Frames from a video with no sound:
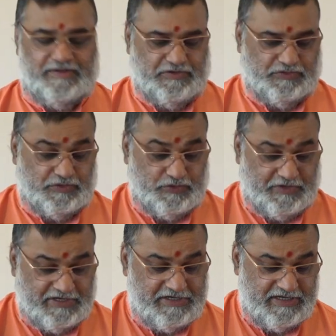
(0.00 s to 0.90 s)
So, to
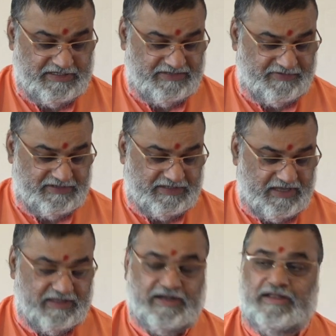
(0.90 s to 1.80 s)
intensify
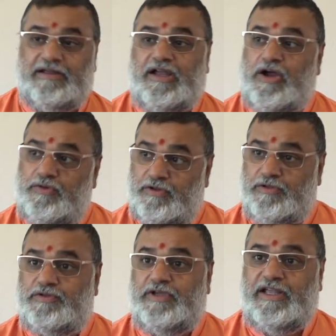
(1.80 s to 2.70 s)
sadhana, cow
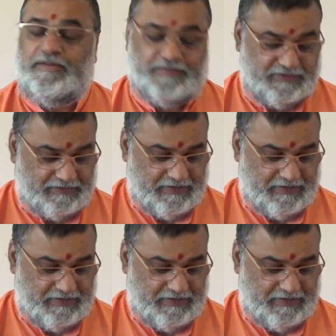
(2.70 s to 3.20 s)
also helps.